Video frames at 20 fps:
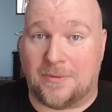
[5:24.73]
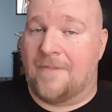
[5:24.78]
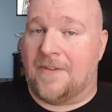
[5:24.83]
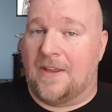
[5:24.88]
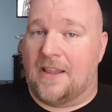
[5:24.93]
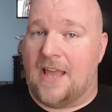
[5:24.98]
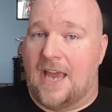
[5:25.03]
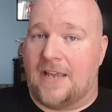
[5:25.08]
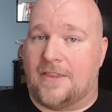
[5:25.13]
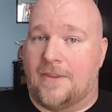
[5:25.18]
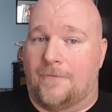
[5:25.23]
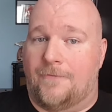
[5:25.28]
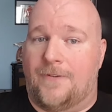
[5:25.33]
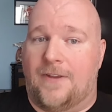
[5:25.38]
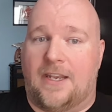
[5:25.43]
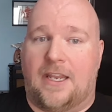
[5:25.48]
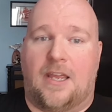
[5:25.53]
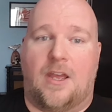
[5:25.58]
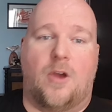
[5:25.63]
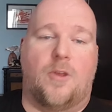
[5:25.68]
If you like the
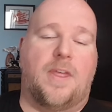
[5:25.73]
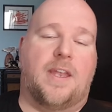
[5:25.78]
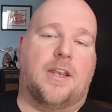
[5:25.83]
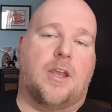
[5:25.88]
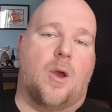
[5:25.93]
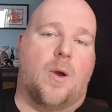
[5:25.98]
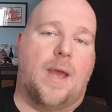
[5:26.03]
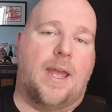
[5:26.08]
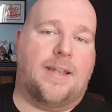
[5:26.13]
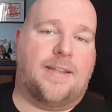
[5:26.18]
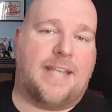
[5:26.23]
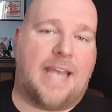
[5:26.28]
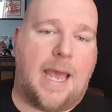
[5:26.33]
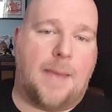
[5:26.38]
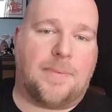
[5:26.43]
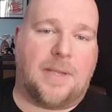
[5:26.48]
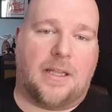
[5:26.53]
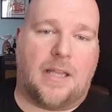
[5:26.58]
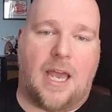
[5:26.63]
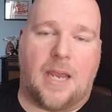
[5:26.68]
video, then go ahead
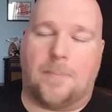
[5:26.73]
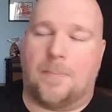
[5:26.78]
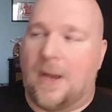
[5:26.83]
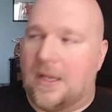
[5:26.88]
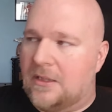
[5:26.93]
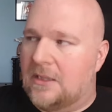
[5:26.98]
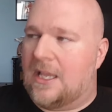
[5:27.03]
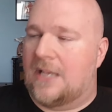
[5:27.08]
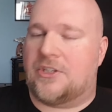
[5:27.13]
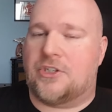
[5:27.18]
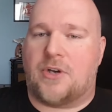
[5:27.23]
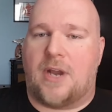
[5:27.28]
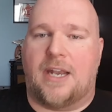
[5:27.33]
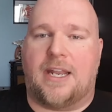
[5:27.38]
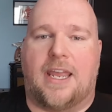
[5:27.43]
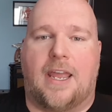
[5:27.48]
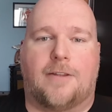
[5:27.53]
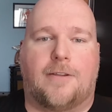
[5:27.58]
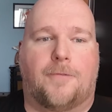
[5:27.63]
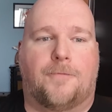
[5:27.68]
tap the like button. Let's try
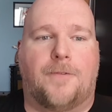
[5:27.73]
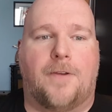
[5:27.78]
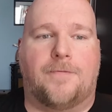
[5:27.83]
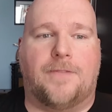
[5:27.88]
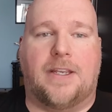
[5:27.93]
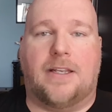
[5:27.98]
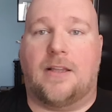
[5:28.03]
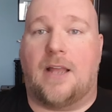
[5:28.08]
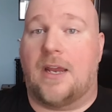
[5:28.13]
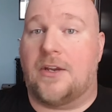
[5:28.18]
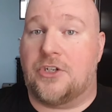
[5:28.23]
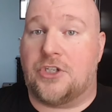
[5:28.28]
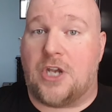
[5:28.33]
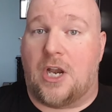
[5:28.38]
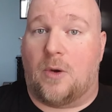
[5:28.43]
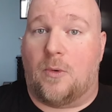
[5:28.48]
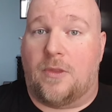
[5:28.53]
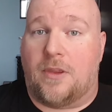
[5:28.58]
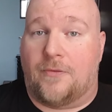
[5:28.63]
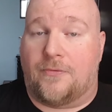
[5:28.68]
to get to 50 likes.
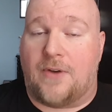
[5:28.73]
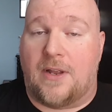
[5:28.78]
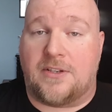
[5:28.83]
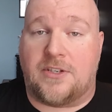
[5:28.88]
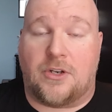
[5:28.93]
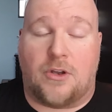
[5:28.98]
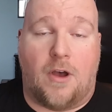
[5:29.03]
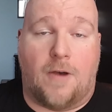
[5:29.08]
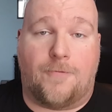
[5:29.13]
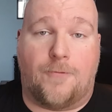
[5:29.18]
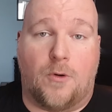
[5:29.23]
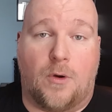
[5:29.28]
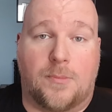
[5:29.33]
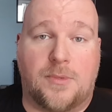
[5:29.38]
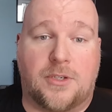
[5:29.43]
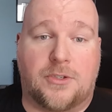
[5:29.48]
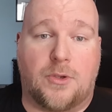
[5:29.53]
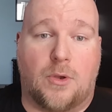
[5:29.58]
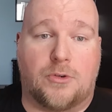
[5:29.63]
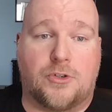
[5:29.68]
Share with your friends in all
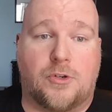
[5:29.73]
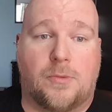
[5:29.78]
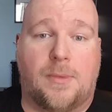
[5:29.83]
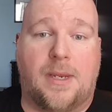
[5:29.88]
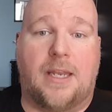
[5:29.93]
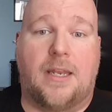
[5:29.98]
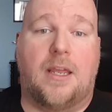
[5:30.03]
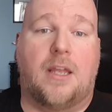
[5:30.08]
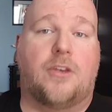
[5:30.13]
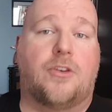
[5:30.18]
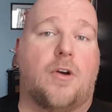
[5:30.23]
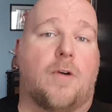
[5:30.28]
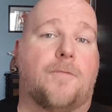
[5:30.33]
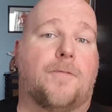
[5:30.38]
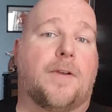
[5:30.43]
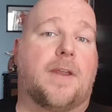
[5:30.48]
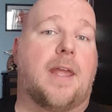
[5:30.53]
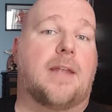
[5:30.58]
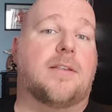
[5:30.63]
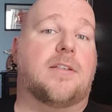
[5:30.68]
forms of social media.
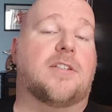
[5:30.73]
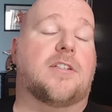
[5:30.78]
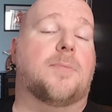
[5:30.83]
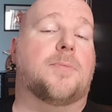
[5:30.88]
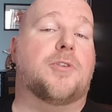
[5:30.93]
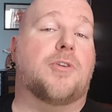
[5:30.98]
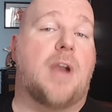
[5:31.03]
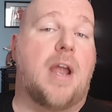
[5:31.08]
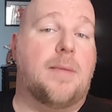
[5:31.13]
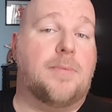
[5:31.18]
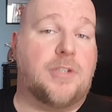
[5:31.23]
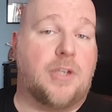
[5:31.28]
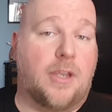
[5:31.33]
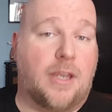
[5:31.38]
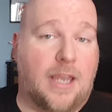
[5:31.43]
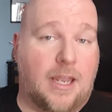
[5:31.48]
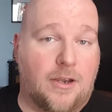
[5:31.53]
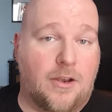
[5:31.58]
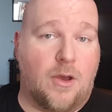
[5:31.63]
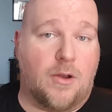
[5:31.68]
Don't forget to subscribe so
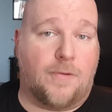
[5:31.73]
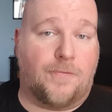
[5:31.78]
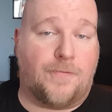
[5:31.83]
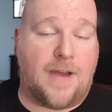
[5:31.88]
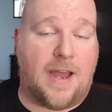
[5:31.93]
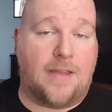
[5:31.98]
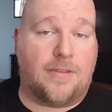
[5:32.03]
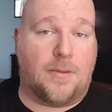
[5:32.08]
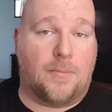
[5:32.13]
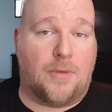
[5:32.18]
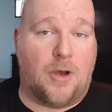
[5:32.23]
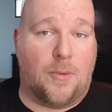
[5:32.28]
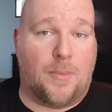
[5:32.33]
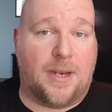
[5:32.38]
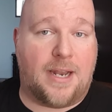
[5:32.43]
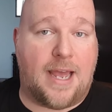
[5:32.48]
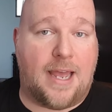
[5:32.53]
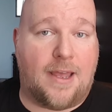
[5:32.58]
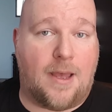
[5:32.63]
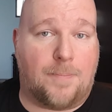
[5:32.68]
you get notified the
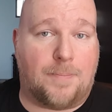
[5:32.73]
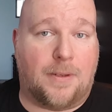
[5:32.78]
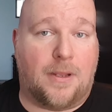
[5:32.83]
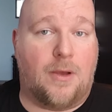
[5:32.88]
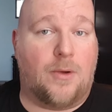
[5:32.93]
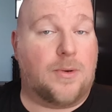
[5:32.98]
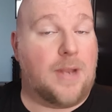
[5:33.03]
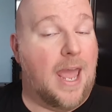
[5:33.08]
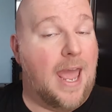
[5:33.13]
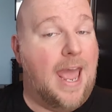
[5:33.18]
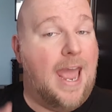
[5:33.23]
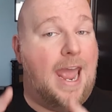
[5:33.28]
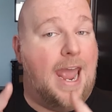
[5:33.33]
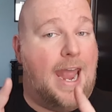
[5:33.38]
moment I upload.